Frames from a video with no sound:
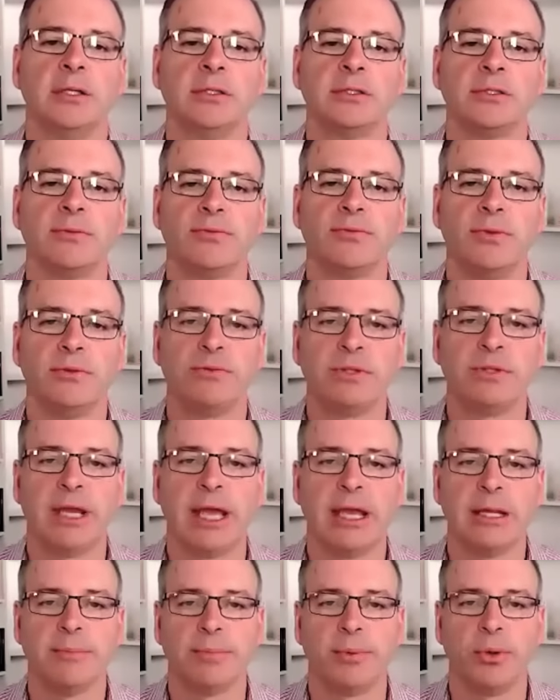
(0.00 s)
to
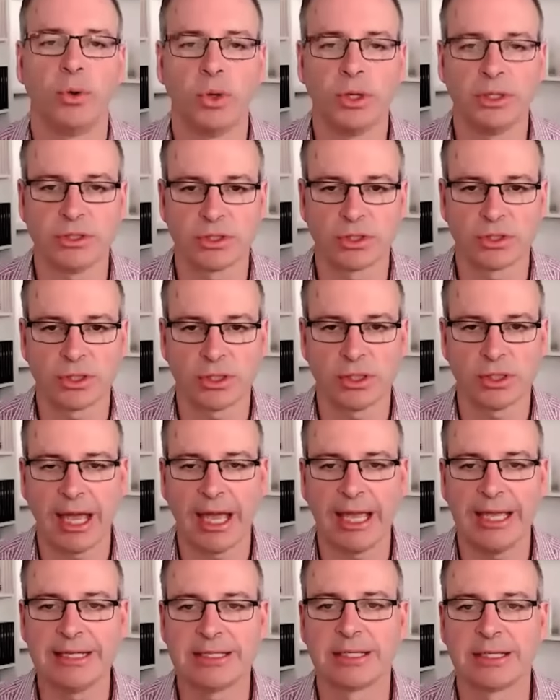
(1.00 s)

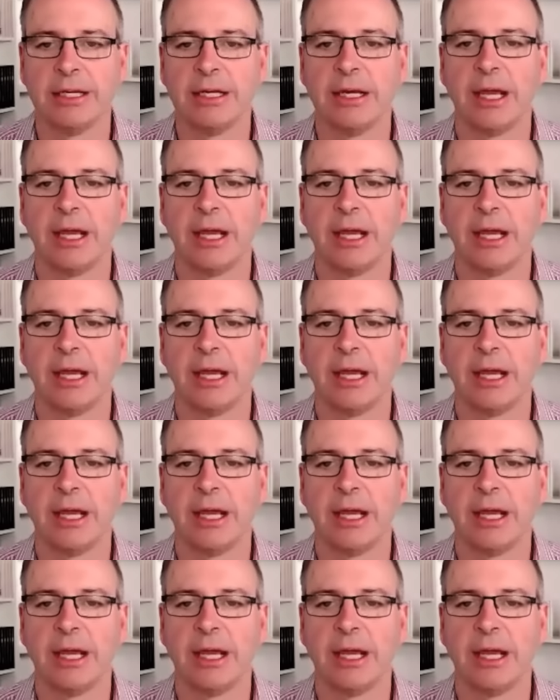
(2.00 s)
58.8,